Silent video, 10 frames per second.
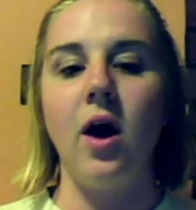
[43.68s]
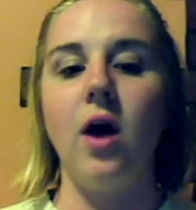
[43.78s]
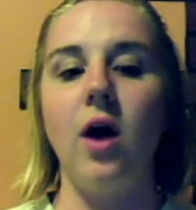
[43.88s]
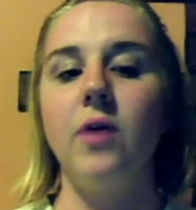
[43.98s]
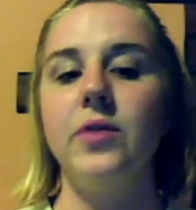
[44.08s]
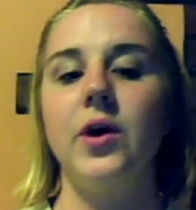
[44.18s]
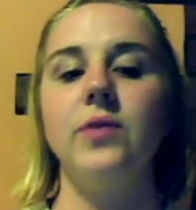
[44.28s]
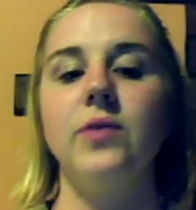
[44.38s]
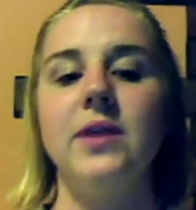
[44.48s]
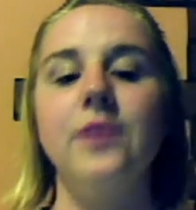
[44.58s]

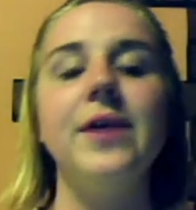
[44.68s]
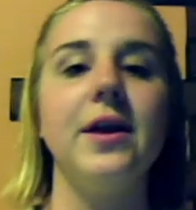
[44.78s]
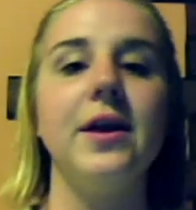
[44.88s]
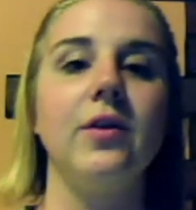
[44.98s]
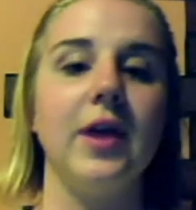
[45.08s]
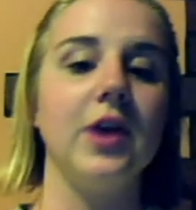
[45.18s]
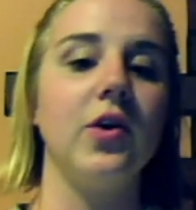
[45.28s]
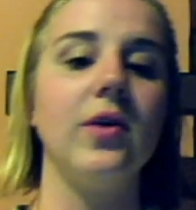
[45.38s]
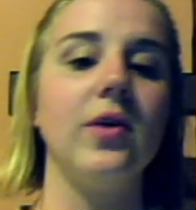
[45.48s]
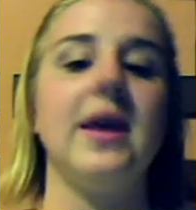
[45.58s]
although neonatal and
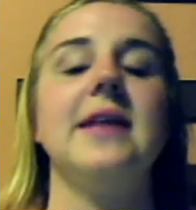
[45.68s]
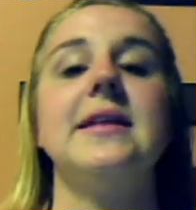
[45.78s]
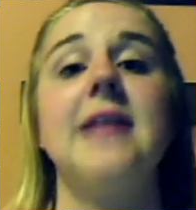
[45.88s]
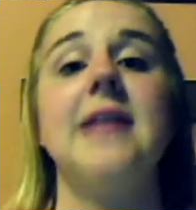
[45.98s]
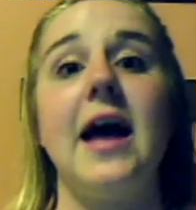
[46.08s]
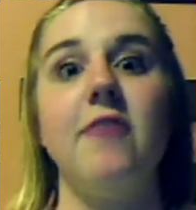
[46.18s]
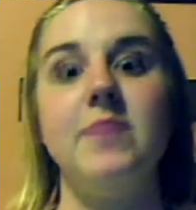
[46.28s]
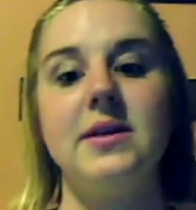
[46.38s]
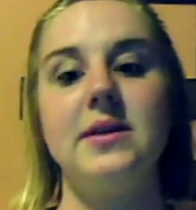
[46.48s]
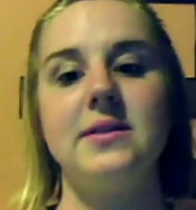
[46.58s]
adult cases
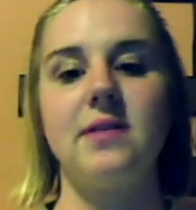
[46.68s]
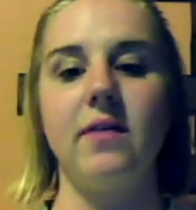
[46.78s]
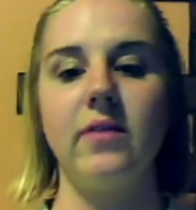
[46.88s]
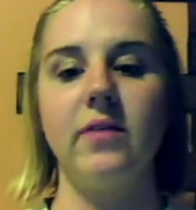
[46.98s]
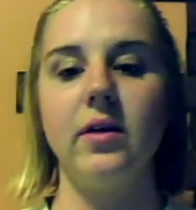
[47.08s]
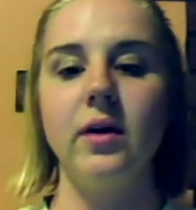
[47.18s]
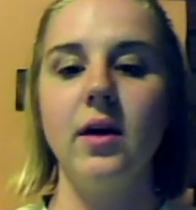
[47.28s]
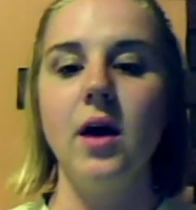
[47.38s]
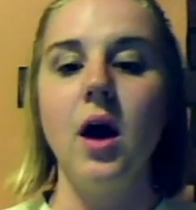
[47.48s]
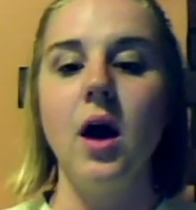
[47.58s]
have been discovered.
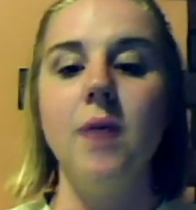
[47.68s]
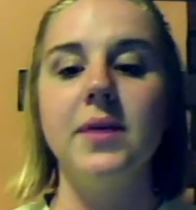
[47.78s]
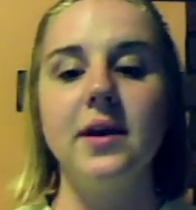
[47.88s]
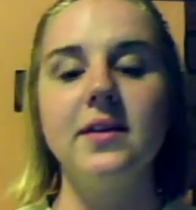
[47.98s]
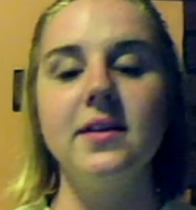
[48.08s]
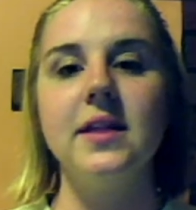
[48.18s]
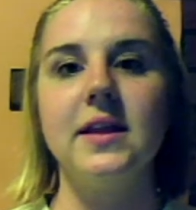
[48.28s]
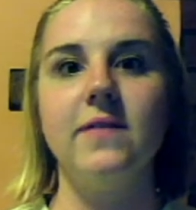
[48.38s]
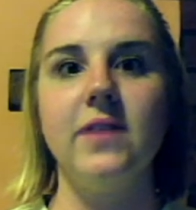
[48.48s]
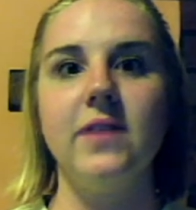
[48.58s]
Because of the
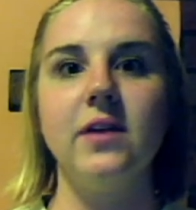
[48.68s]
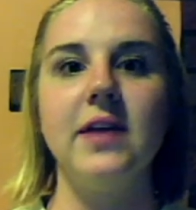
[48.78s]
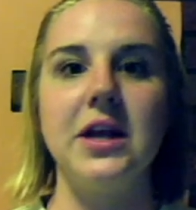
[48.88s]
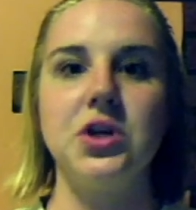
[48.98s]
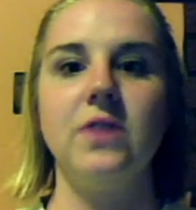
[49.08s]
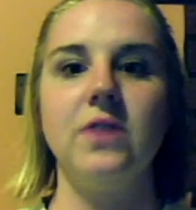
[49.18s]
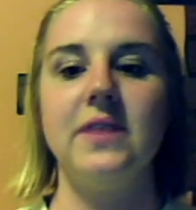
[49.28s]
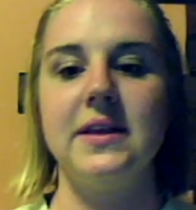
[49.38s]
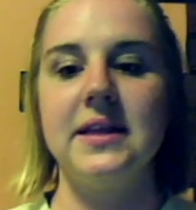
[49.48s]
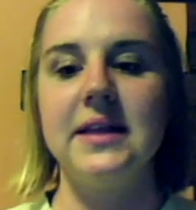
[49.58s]
severe nature of
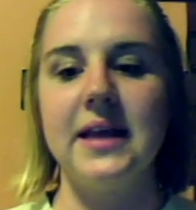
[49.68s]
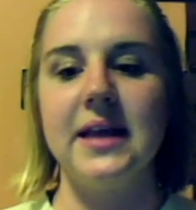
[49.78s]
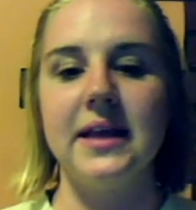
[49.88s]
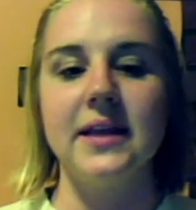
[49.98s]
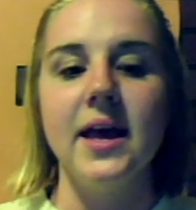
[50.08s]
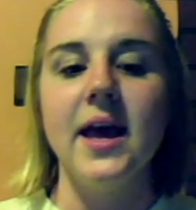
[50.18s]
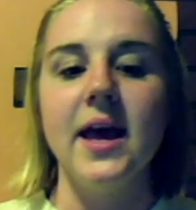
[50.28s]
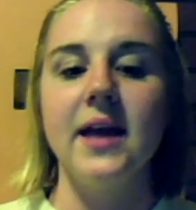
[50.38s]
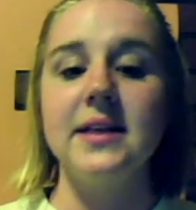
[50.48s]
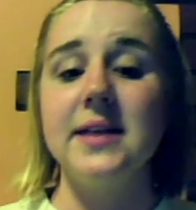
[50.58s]
this disease,
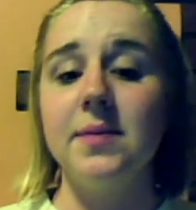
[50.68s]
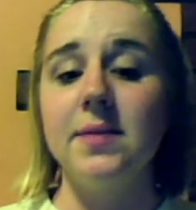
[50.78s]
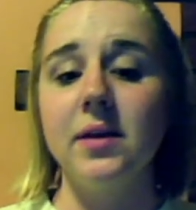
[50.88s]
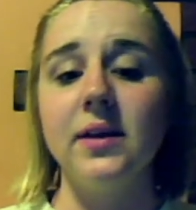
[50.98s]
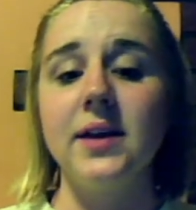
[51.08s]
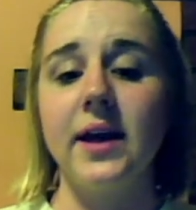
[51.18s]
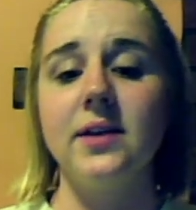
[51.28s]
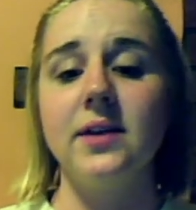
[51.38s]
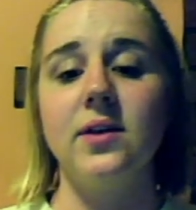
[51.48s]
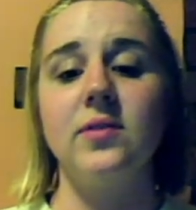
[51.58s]
it is typically
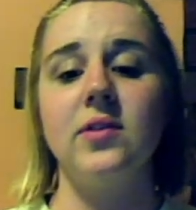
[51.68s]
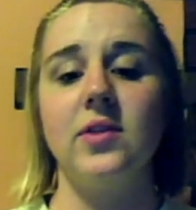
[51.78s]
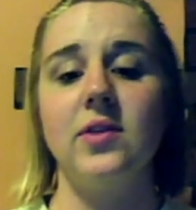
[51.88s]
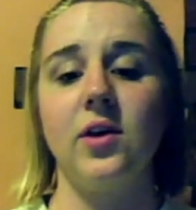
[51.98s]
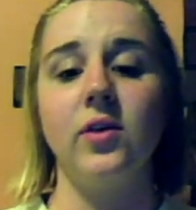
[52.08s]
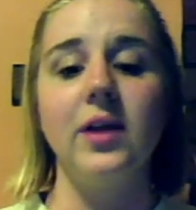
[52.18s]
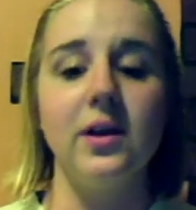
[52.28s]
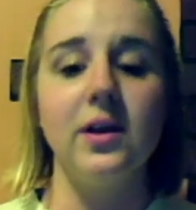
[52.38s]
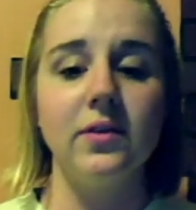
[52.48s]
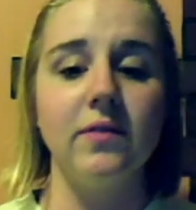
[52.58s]
diagnosed in the early
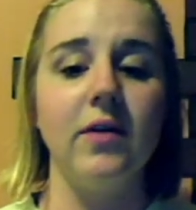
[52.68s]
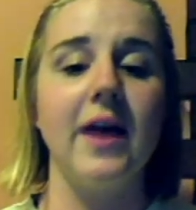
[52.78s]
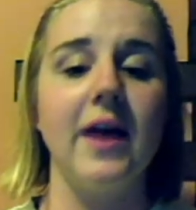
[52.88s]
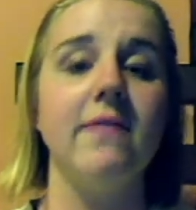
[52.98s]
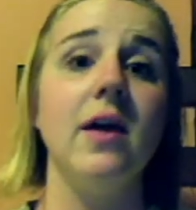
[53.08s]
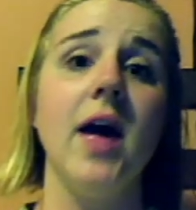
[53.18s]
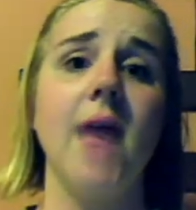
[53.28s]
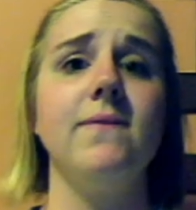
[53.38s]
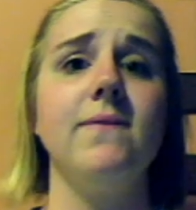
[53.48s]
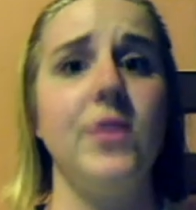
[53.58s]
years of life
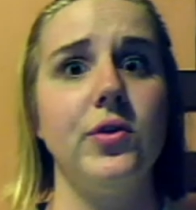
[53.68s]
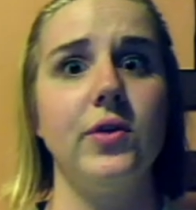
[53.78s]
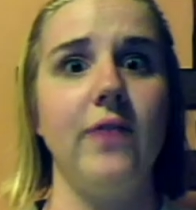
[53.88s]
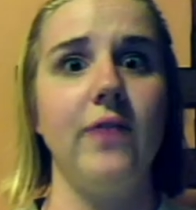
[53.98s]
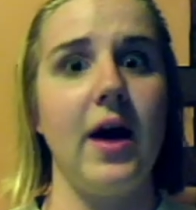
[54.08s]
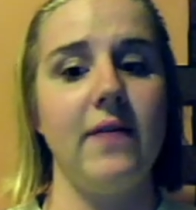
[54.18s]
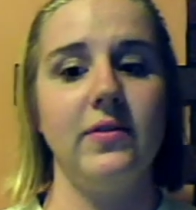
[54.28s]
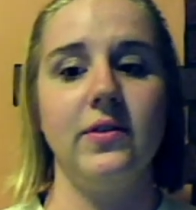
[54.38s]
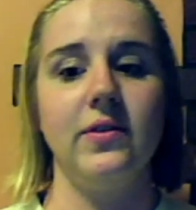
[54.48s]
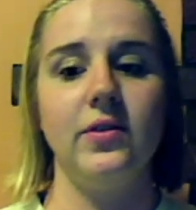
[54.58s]
and few survive
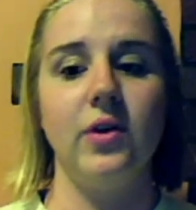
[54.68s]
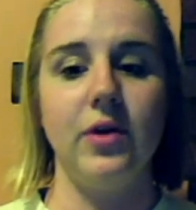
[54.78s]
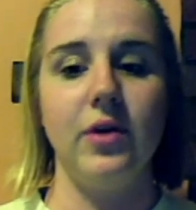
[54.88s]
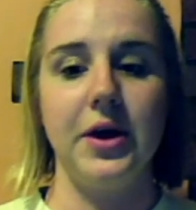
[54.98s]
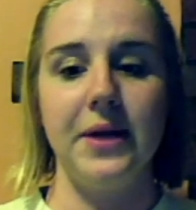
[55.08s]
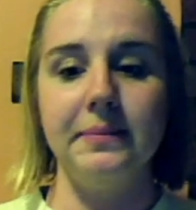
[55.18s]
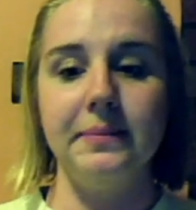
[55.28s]
into adulthood.